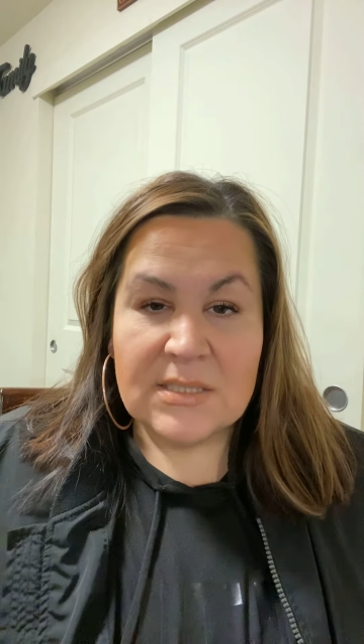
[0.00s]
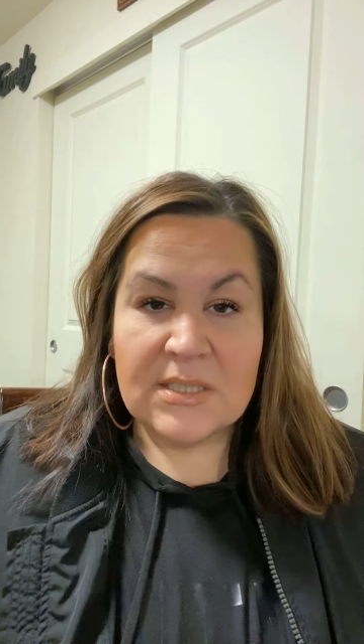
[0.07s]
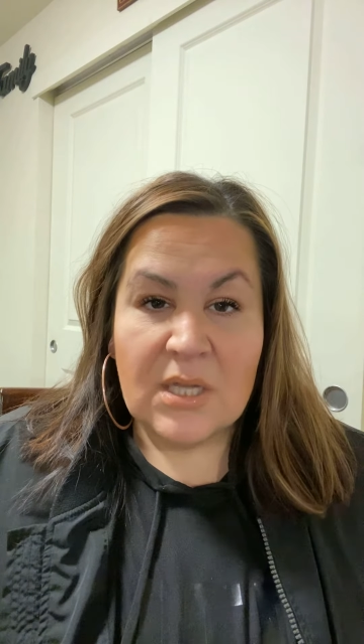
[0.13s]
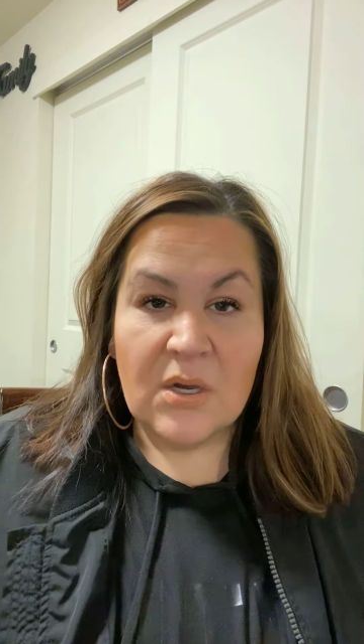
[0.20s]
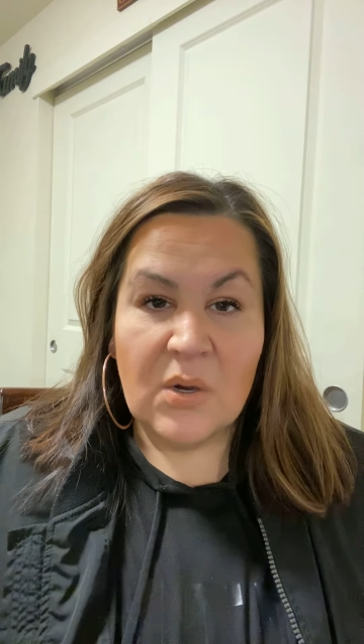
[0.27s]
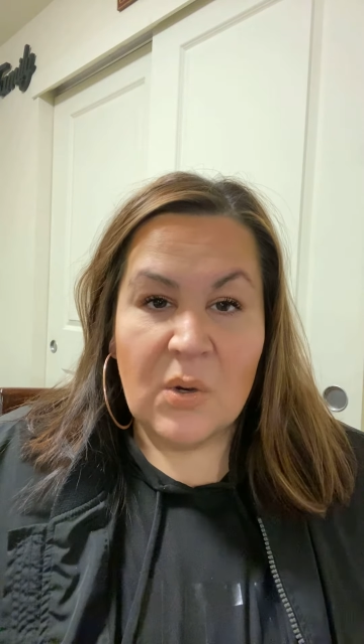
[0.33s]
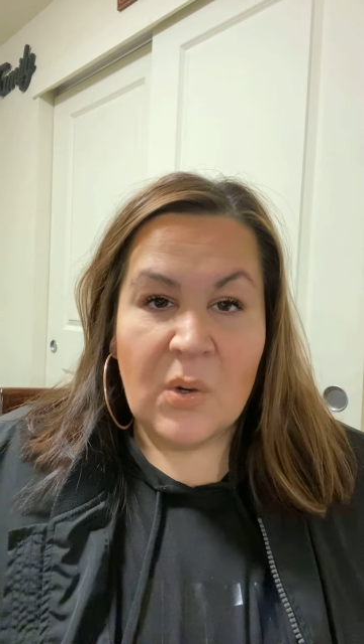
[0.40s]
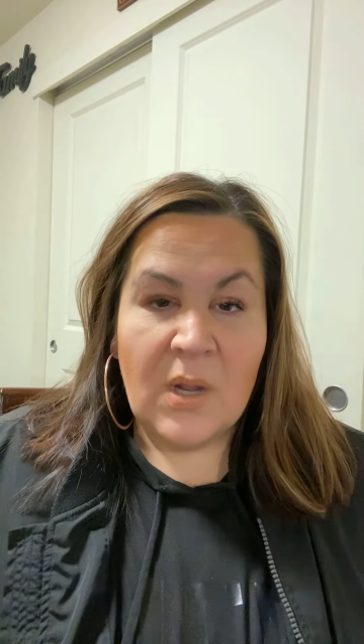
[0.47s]

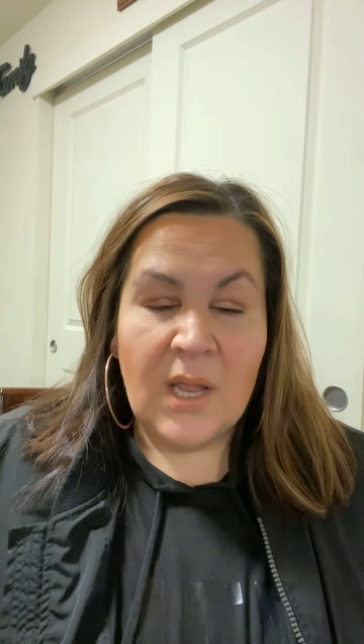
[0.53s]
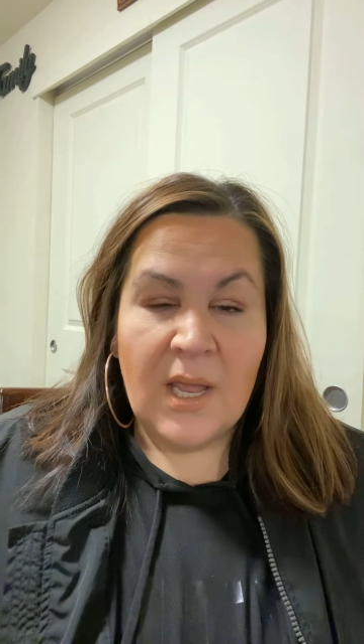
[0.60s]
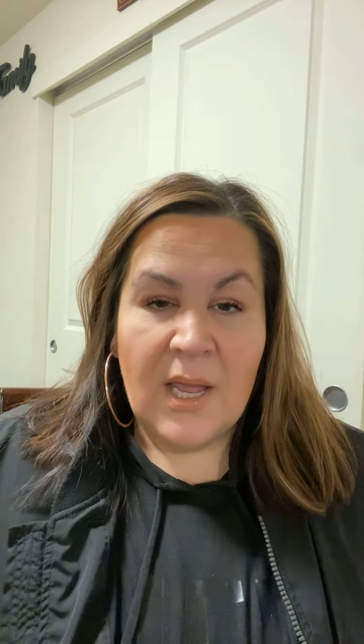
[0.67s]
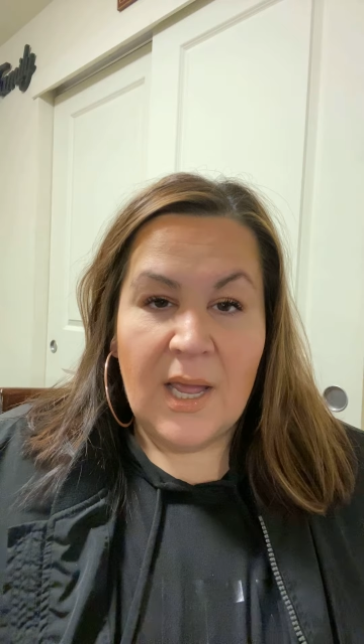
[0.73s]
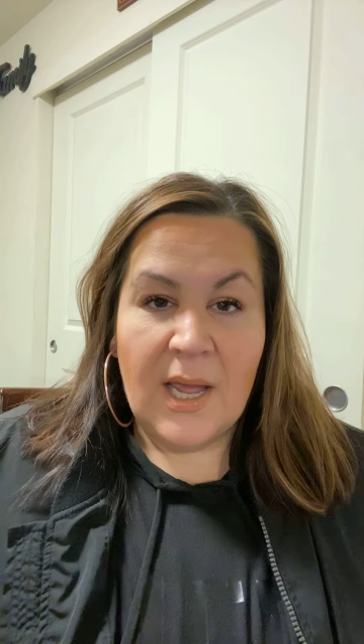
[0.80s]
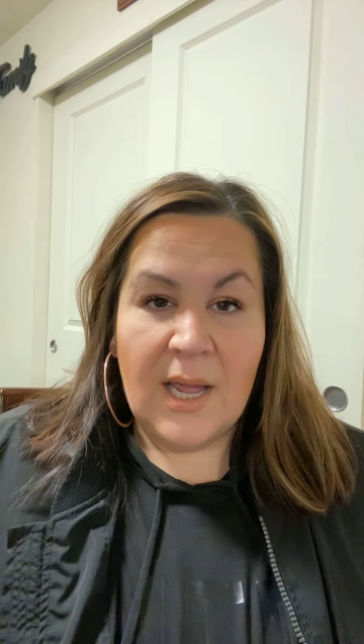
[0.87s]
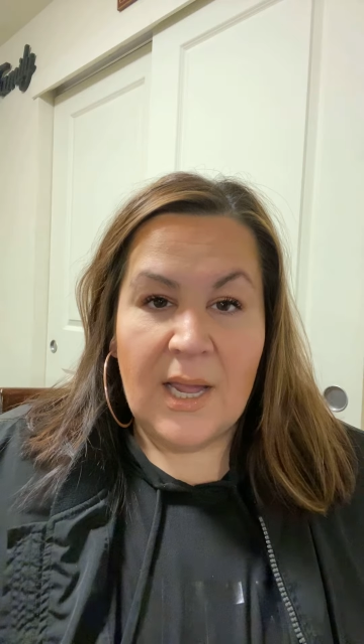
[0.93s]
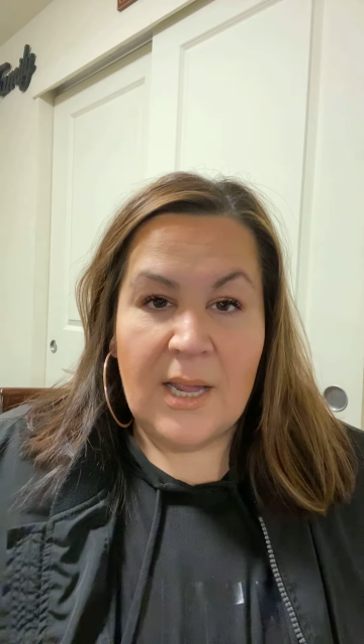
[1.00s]
So
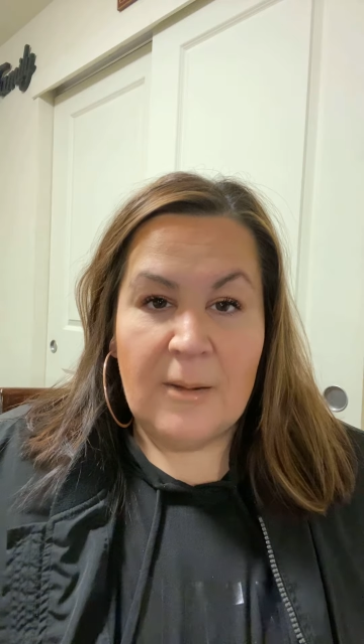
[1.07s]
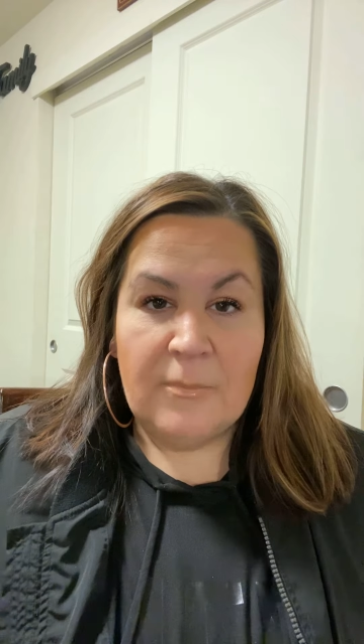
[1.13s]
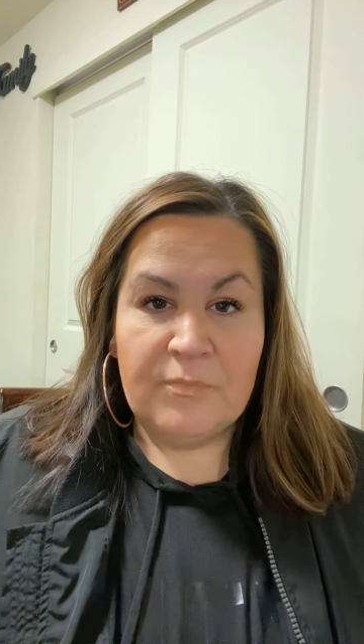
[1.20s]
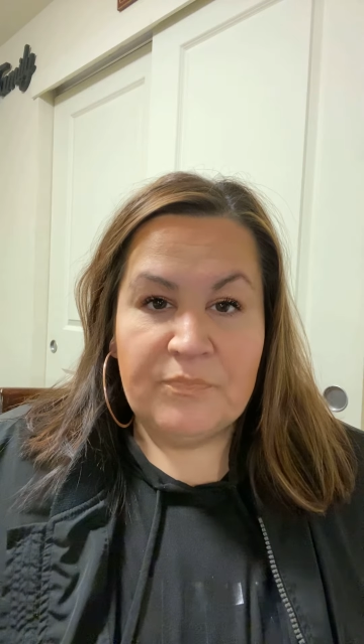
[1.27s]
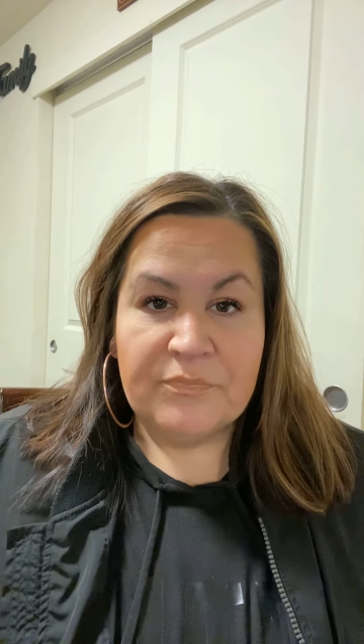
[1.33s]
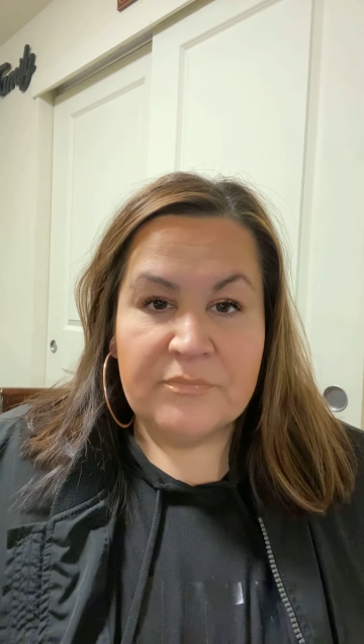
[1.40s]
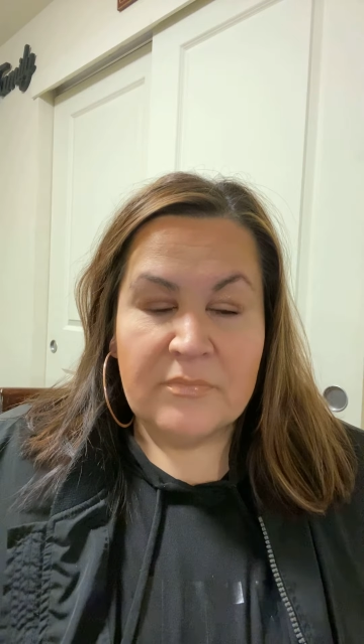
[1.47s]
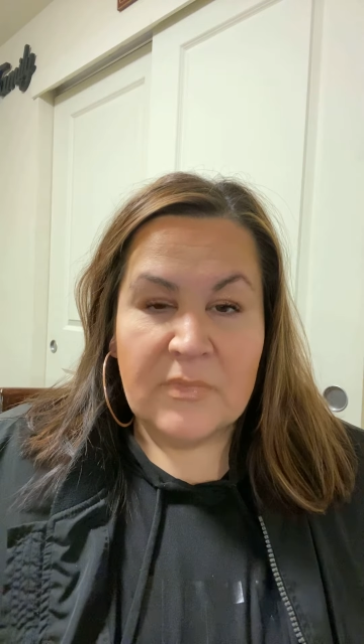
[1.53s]

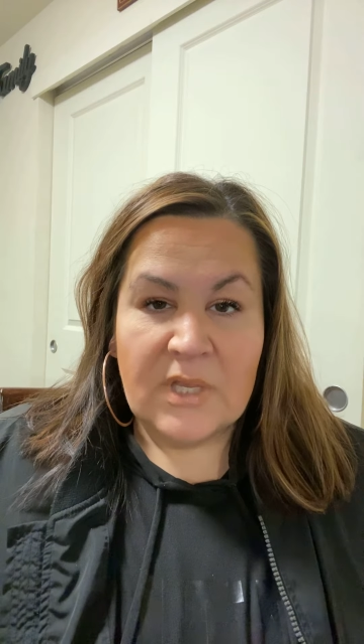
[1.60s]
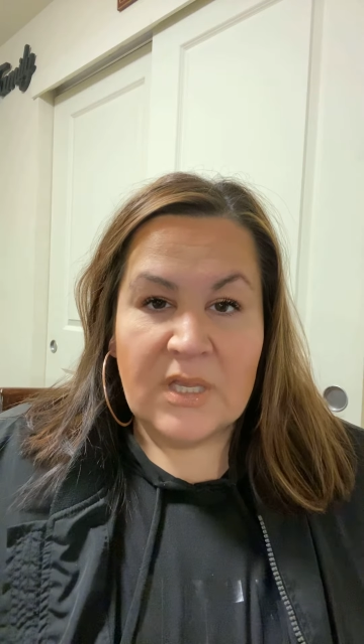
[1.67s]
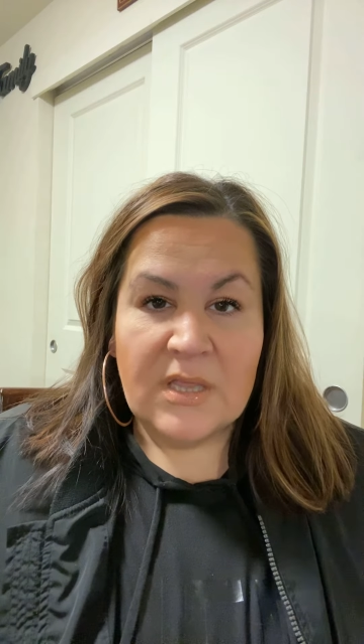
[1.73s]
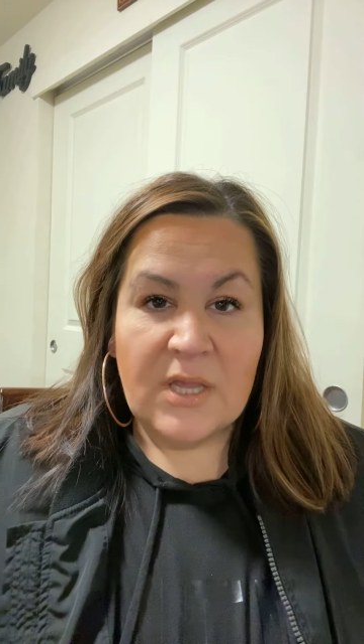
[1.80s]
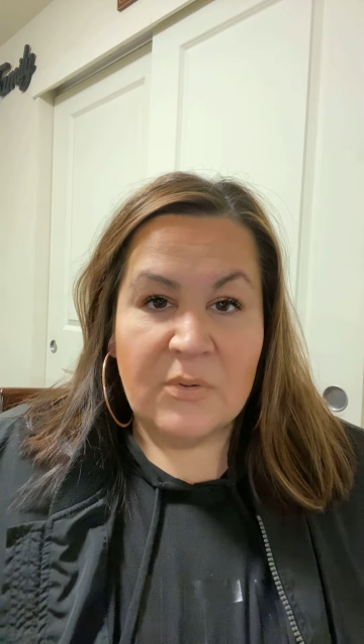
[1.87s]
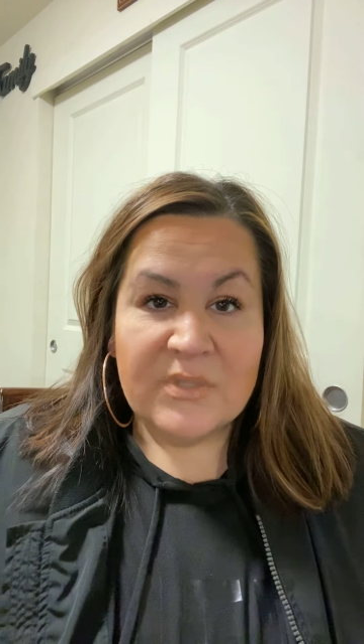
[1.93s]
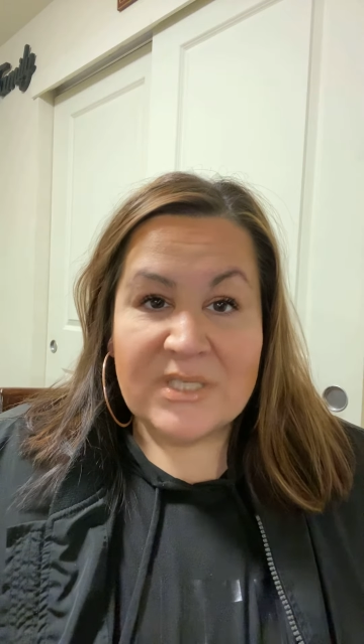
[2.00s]
there